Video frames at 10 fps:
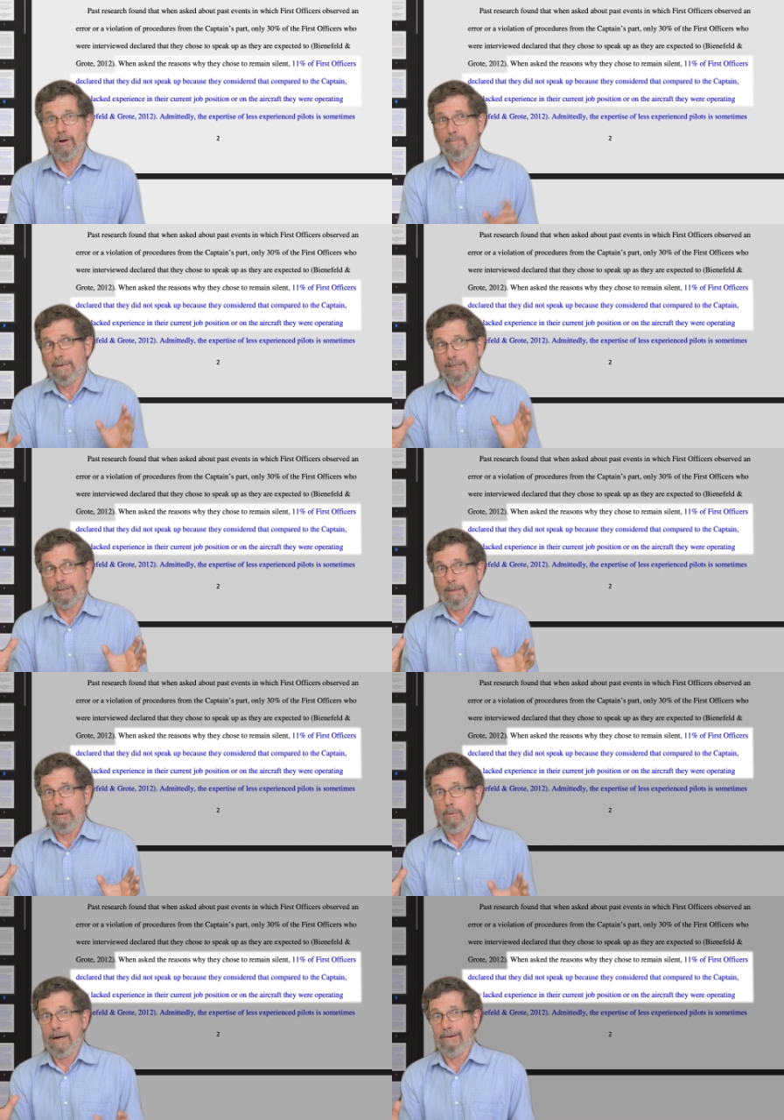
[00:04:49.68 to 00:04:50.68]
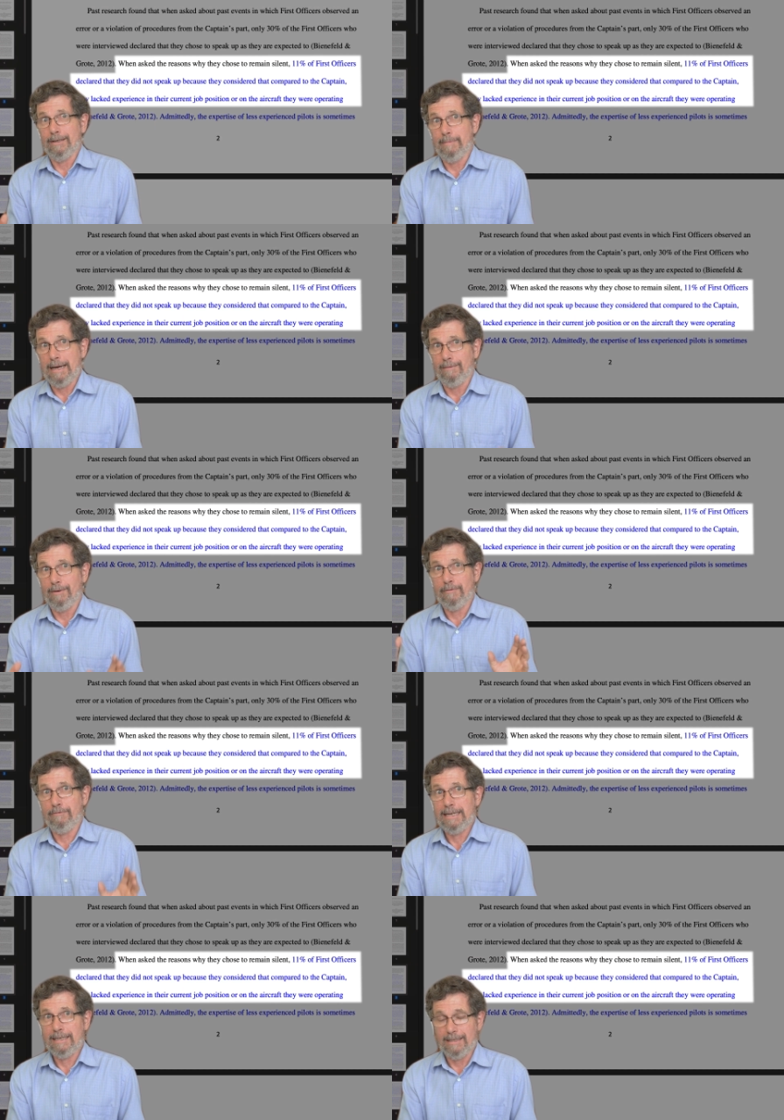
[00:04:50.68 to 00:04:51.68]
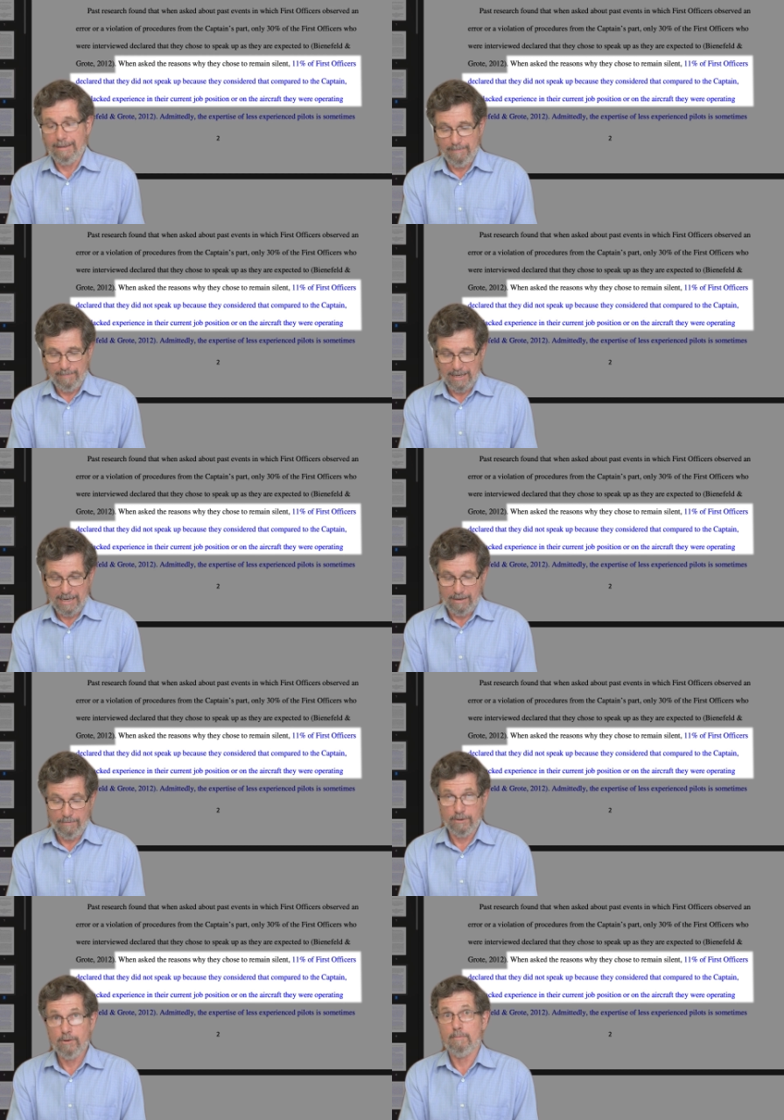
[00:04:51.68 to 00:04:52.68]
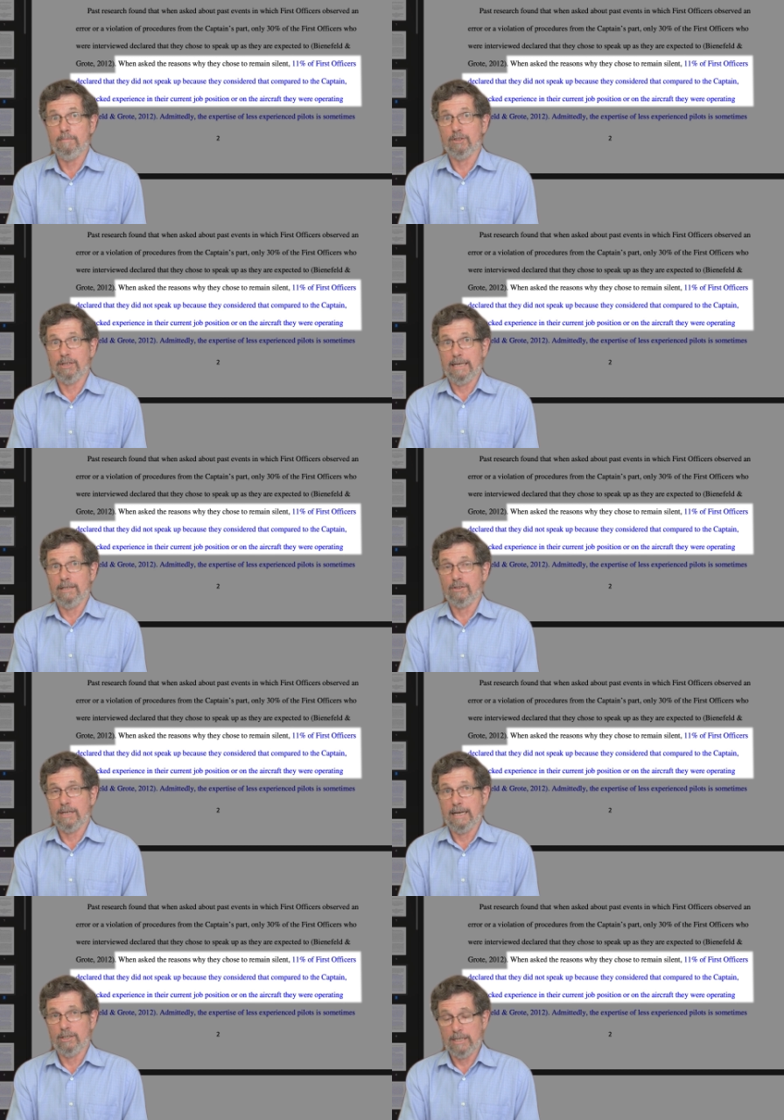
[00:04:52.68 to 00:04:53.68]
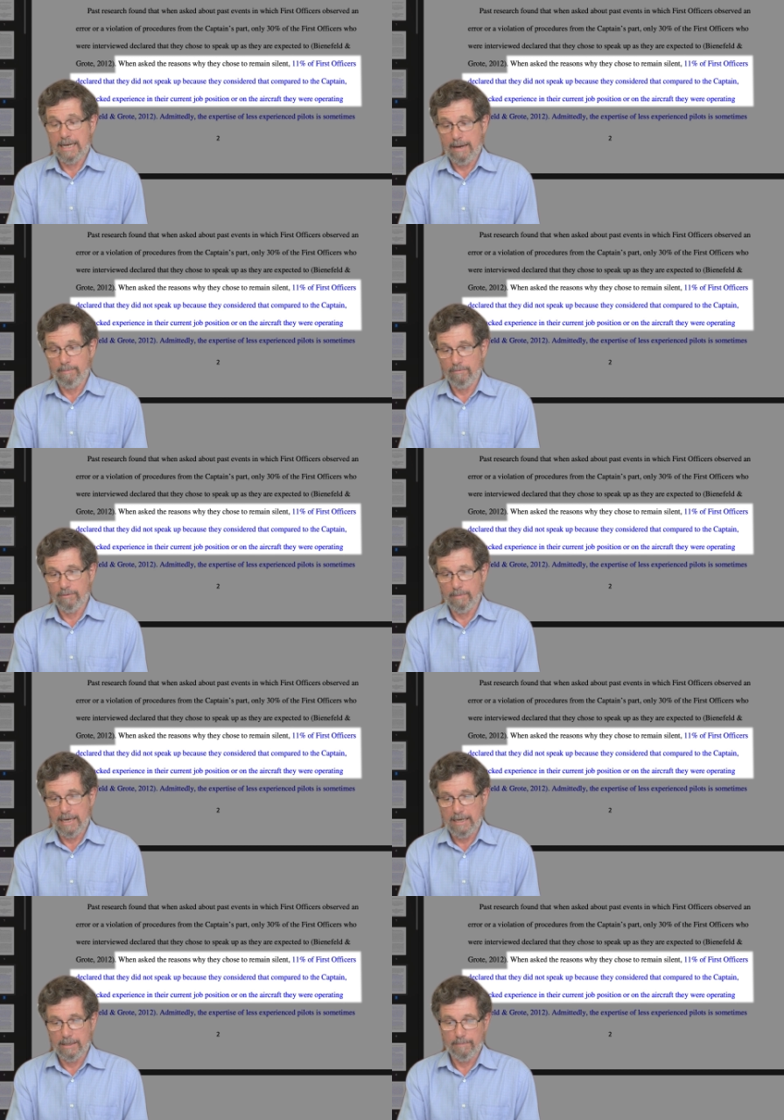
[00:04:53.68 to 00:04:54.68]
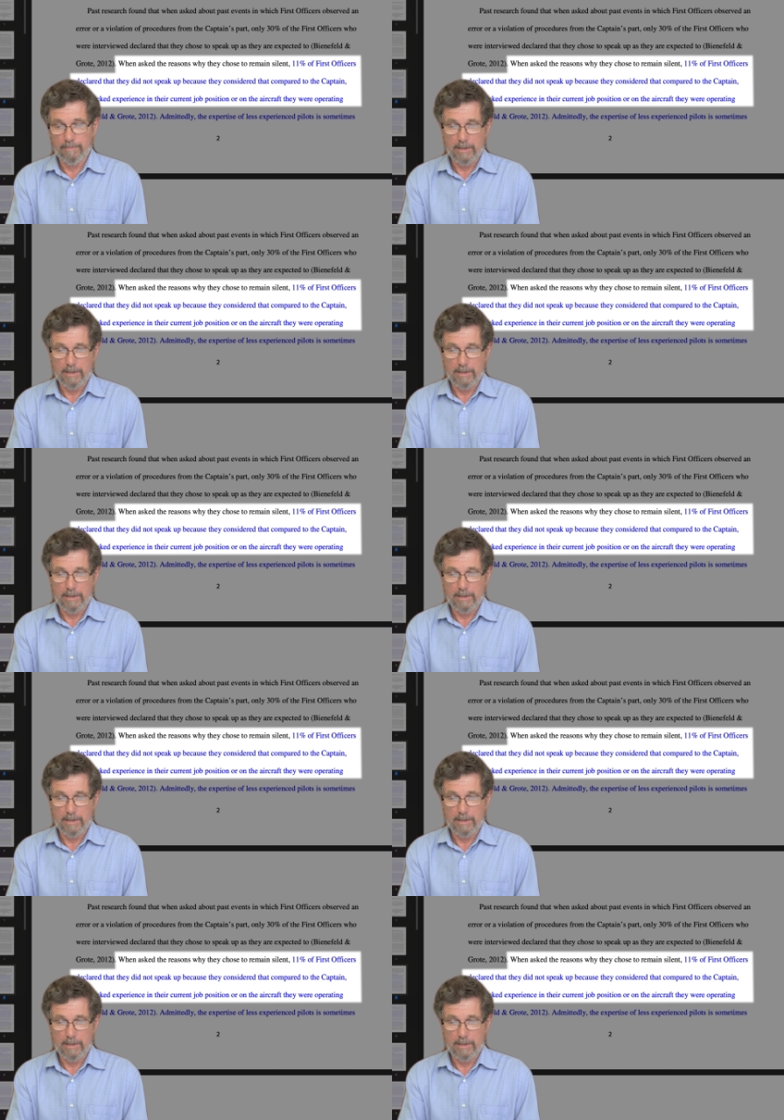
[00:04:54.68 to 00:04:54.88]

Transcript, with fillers: wrong because they were worried about offending them. And a few mistakes actually happened from that.